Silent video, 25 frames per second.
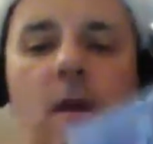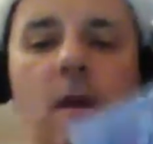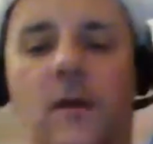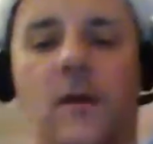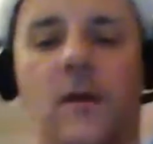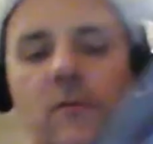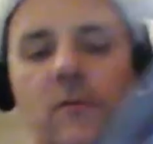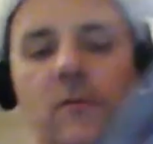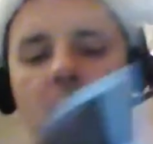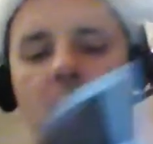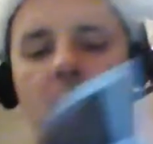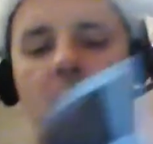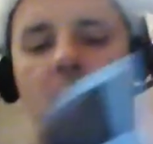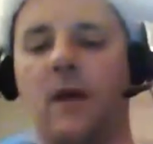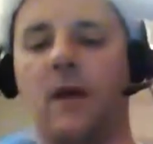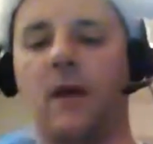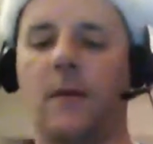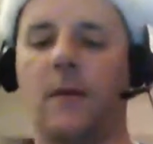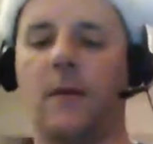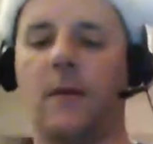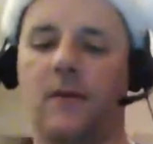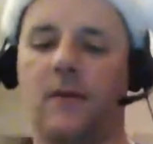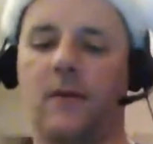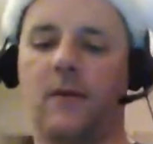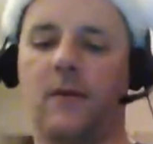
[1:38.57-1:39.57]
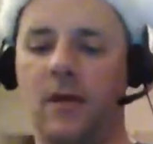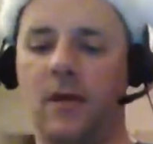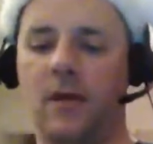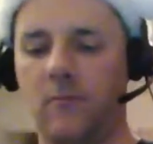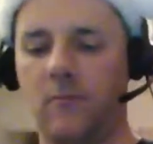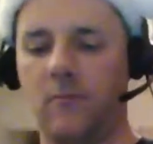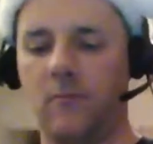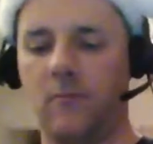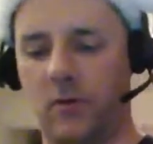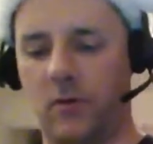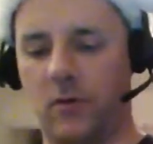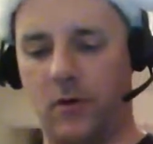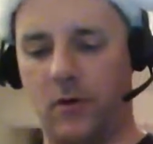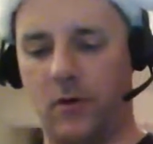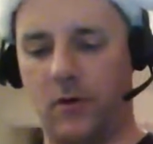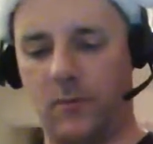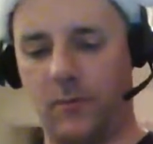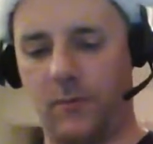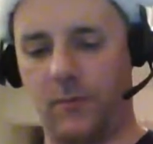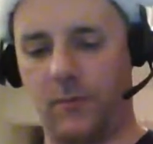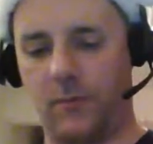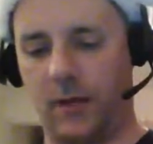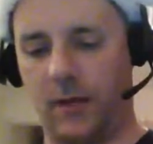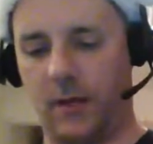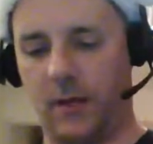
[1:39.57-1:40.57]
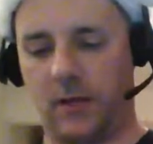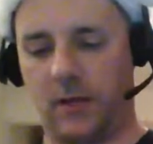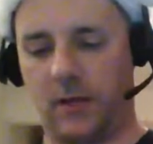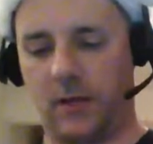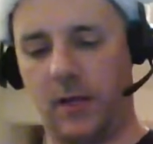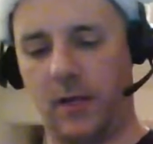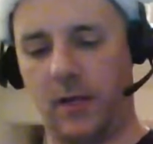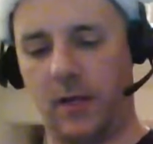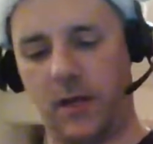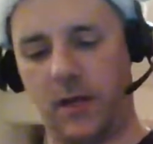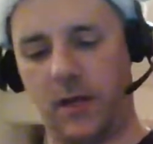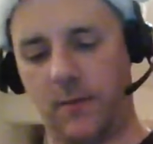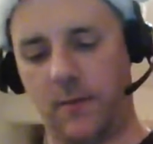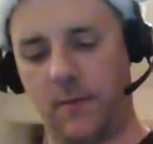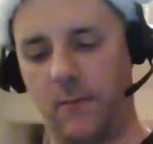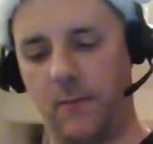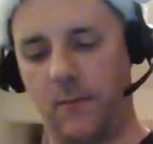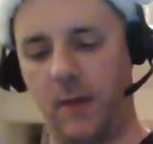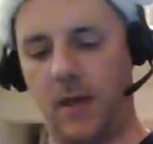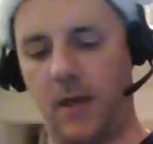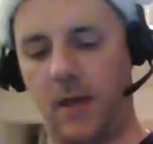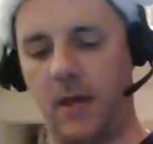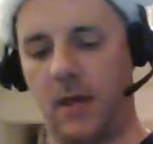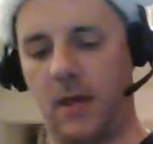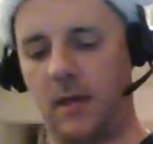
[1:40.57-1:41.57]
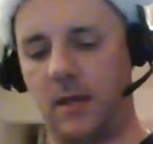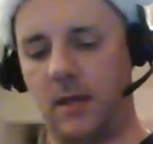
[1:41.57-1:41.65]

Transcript: It's written by Tom King with art by Clay Mann,